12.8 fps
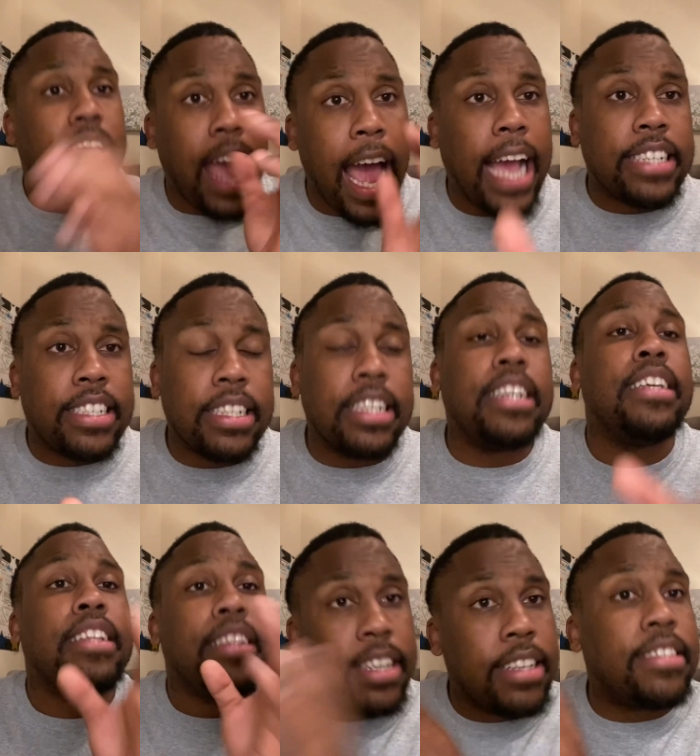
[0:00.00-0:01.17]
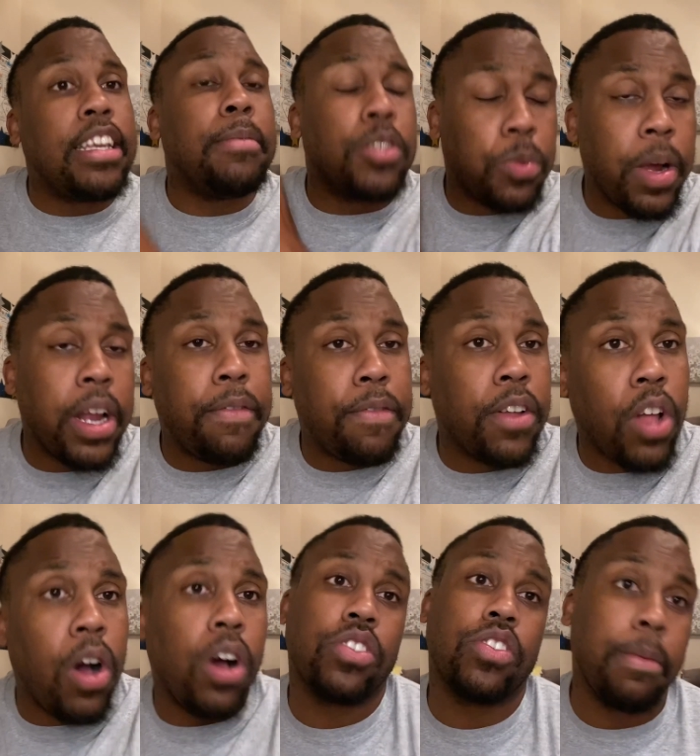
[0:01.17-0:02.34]
Actually, this team is ready for the
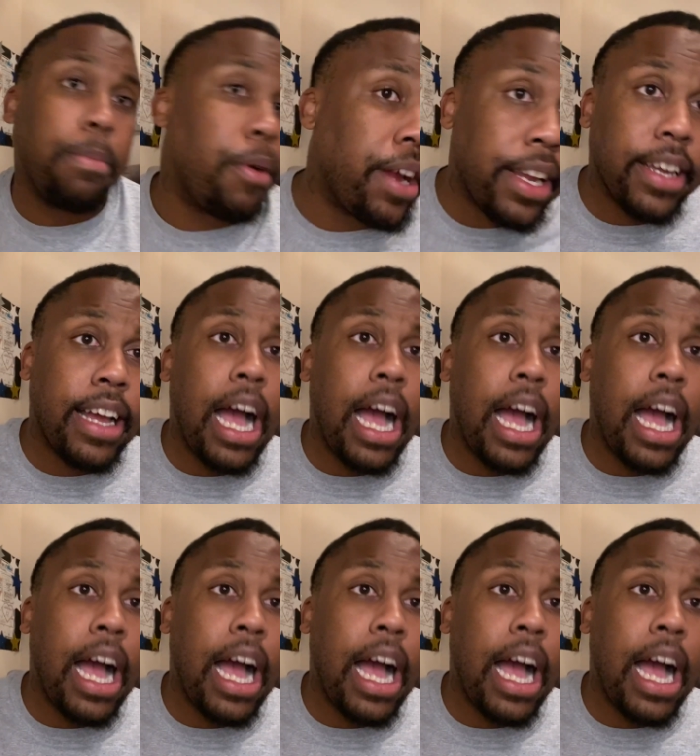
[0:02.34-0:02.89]
All-Star break.